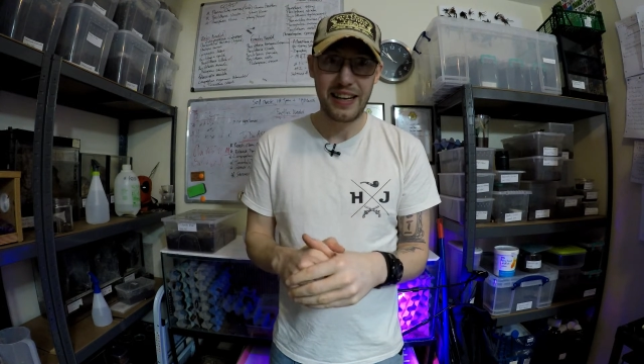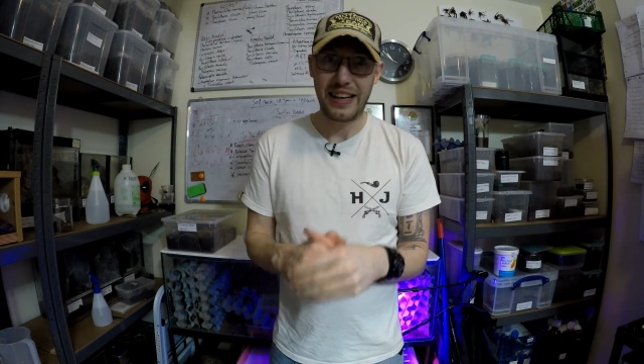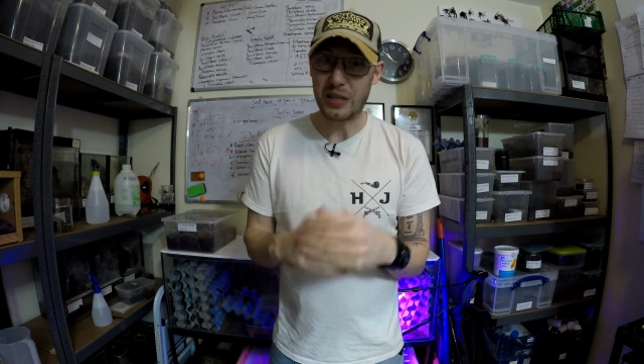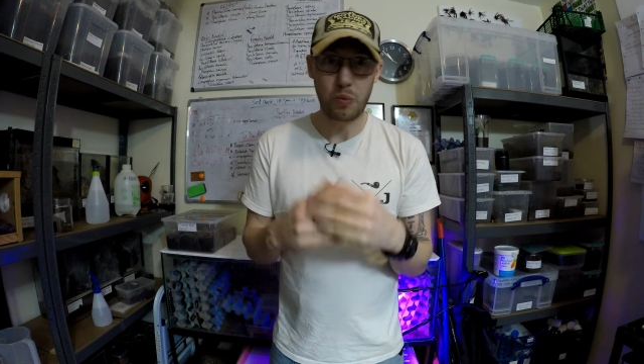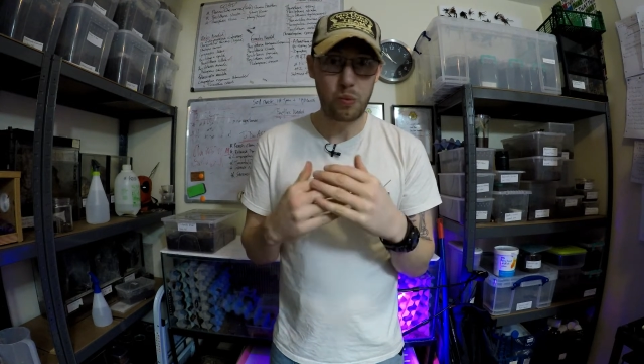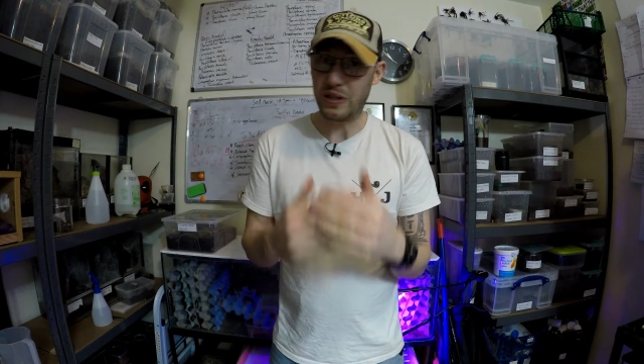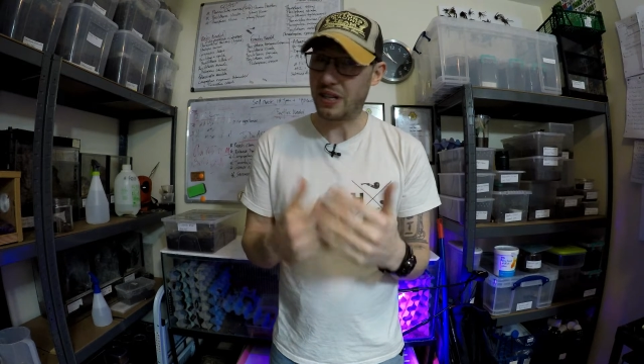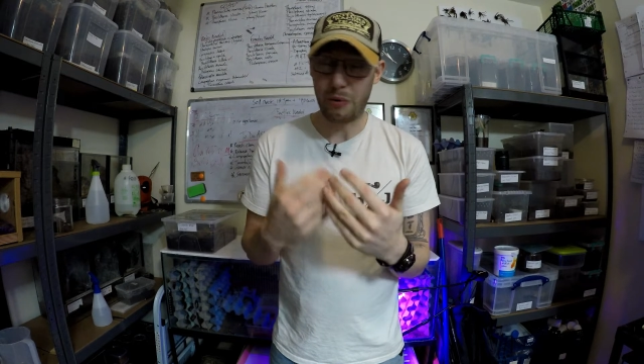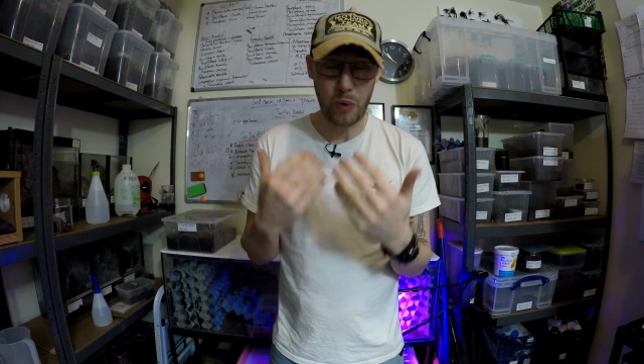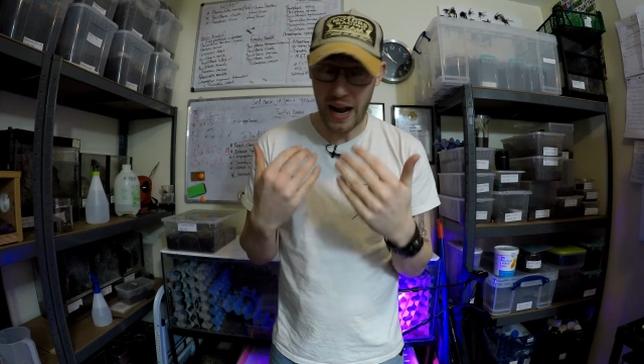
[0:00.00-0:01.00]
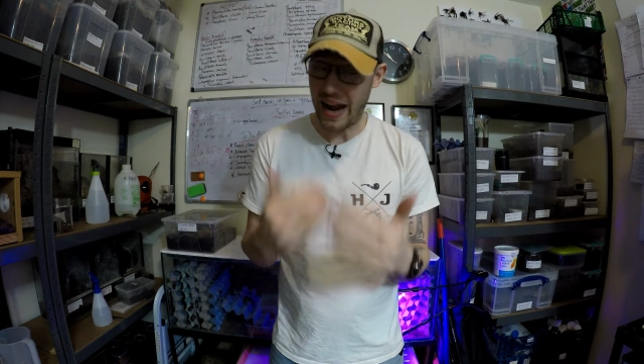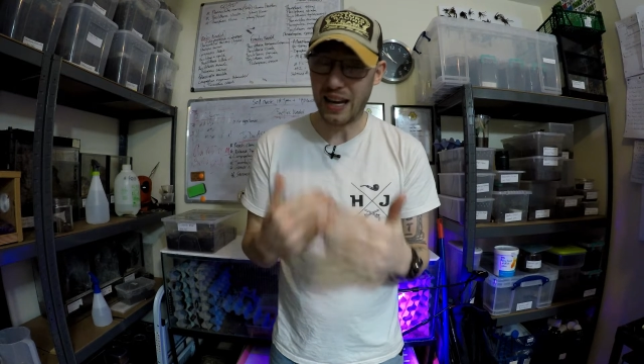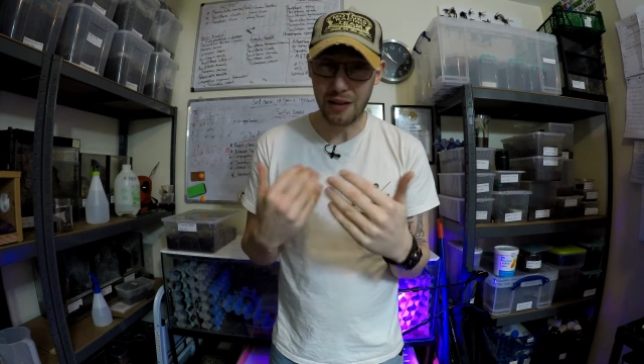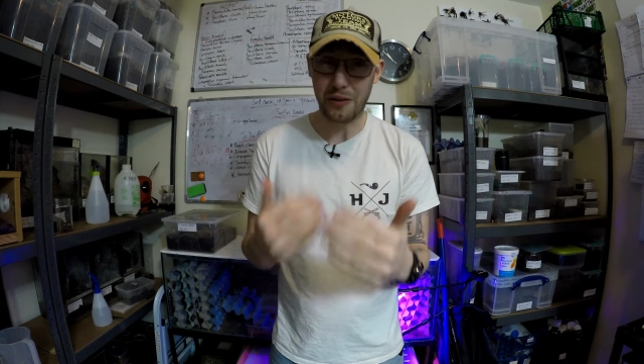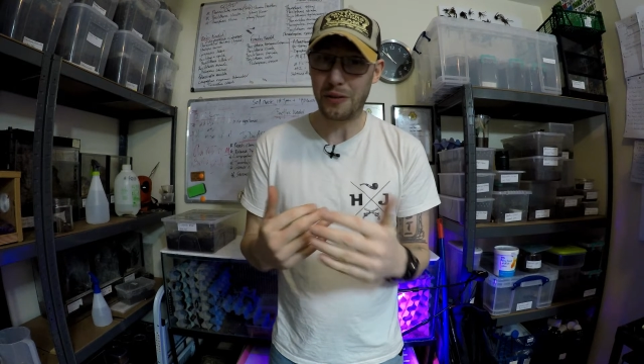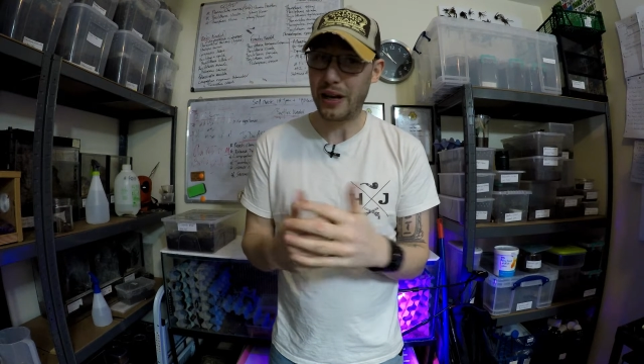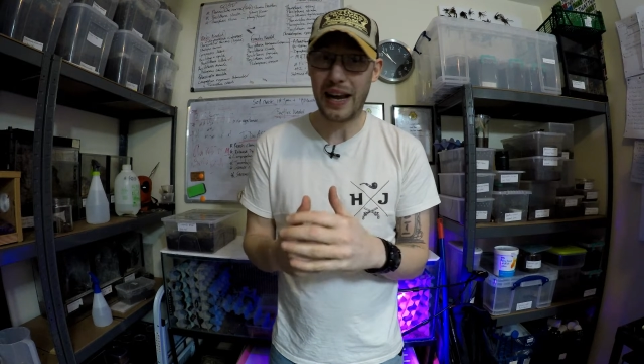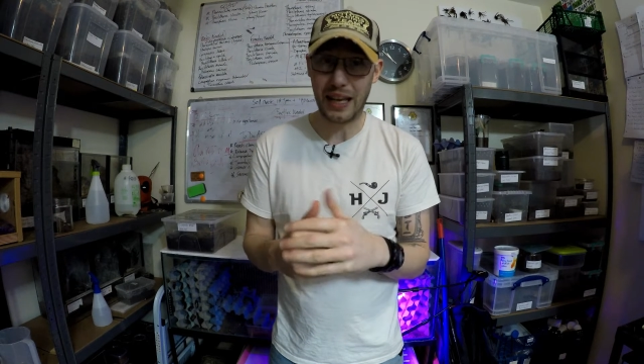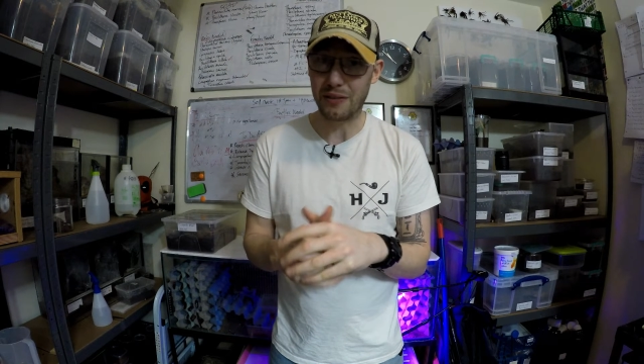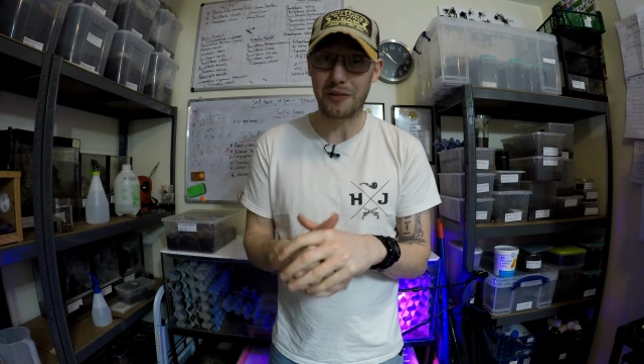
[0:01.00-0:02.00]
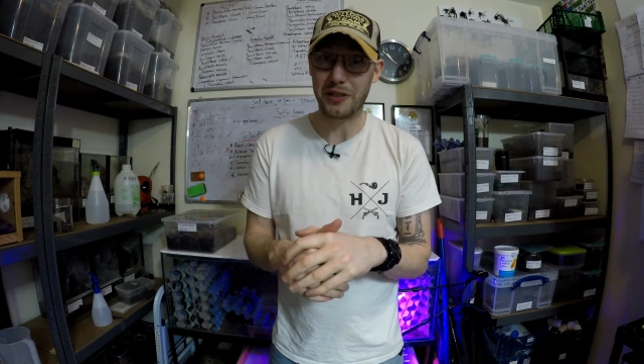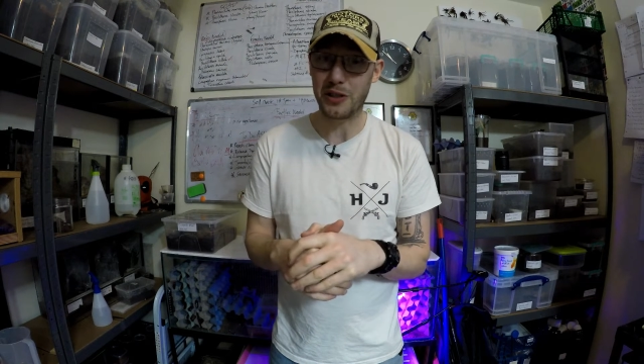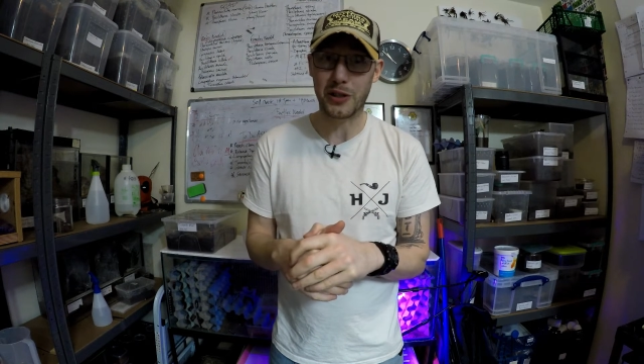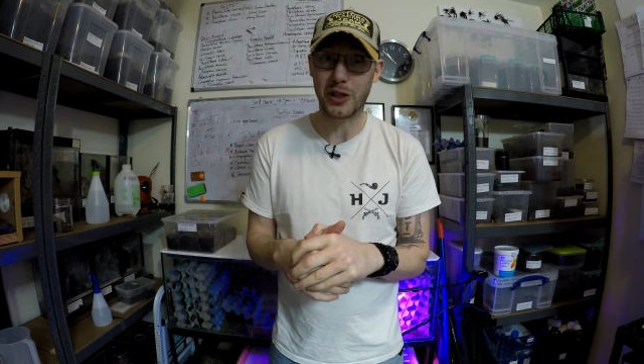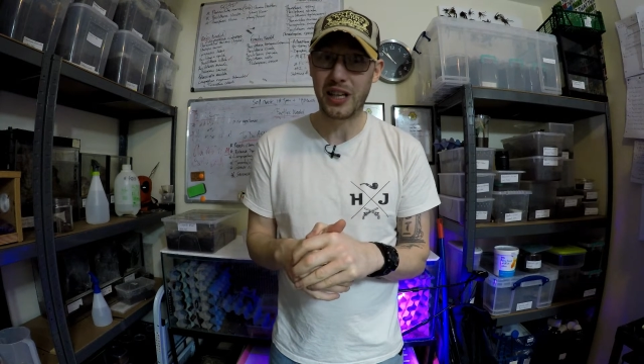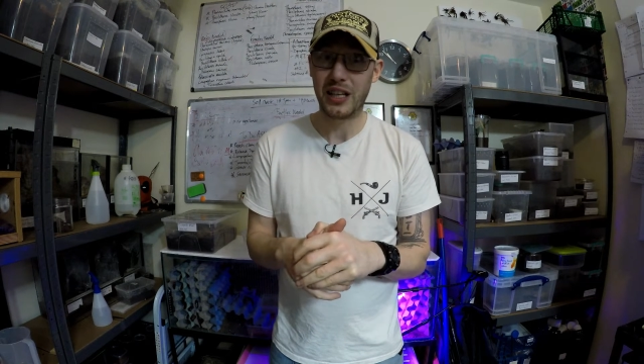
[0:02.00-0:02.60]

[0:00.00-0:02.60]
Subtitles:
It's a hell of a video,